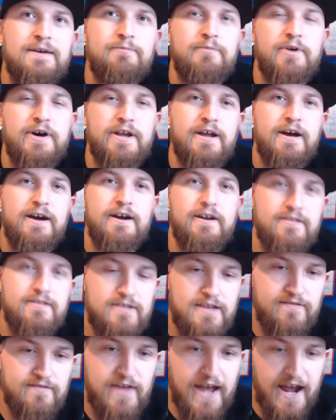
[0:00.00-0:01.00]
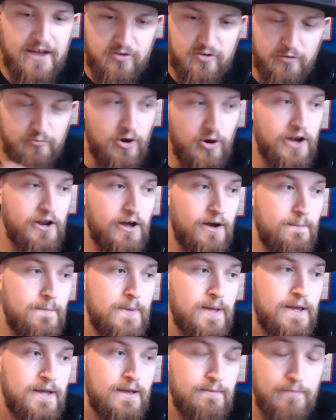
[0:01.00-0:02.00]
But Steve Tasker brought up
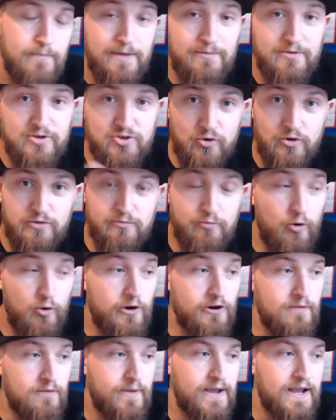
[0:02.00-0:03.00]
maybe Jordan Poyer and